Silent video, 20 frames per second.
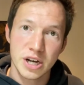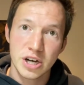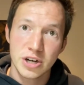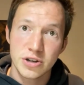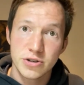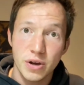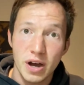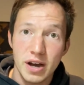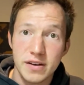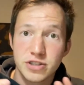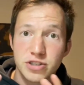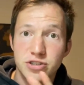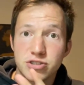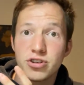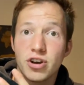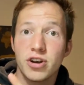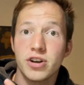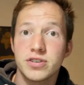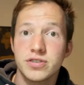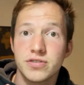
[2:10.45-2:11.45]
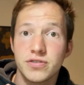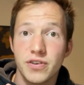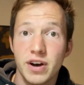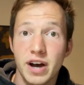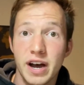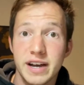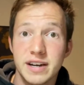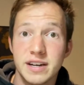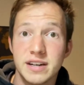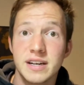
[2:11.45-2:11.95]
you have a
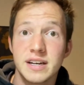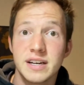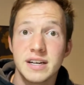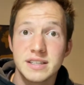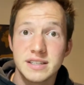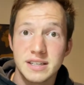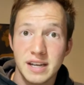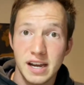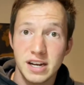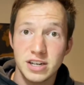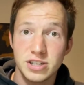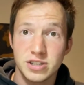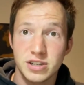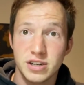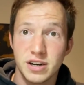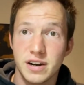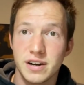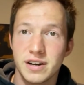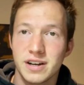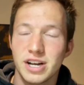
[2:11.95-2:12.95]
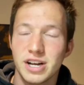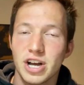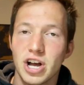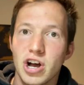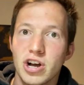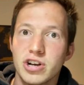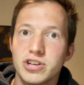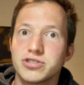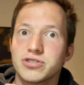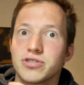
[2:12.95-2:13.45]
certified teacher
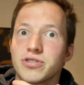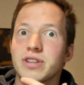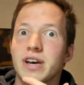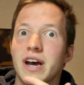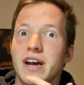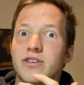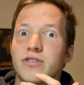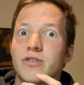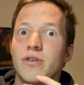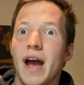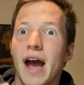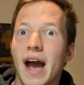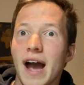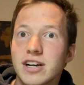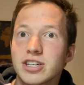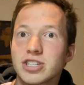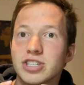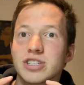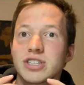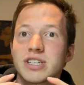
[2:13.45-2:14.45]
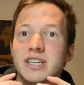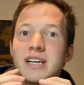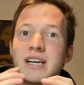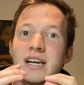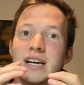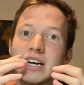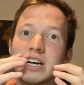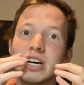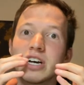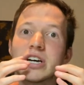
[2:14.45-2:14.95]
so that you actually
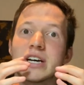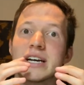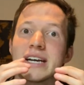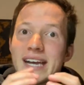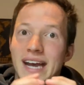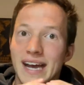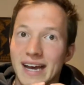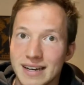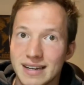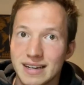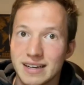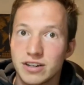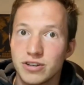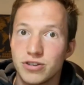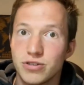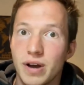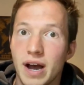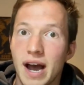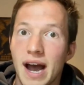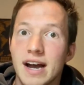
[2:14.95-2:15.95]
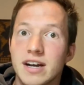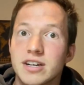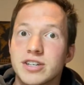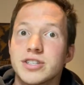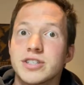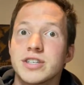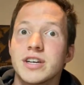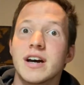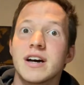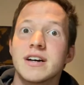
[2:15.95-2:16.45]
get it, you
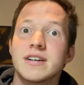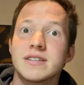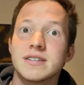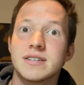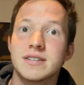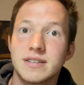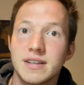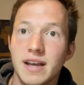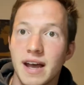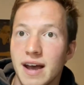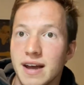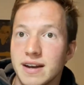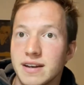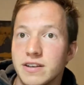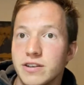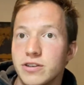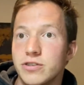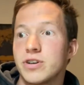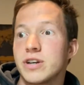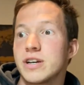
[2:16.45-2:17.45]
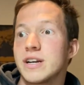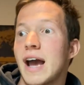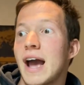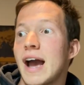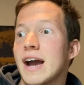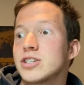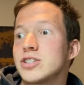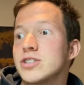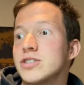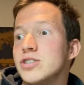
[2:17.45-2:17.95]
actually understand it, you can
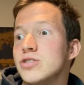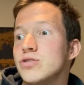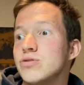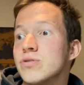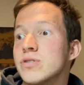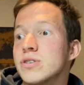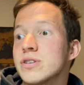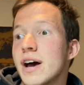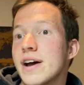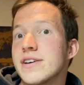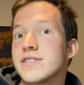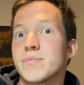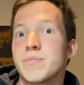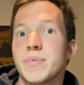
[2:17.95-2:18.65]
actually utilize it.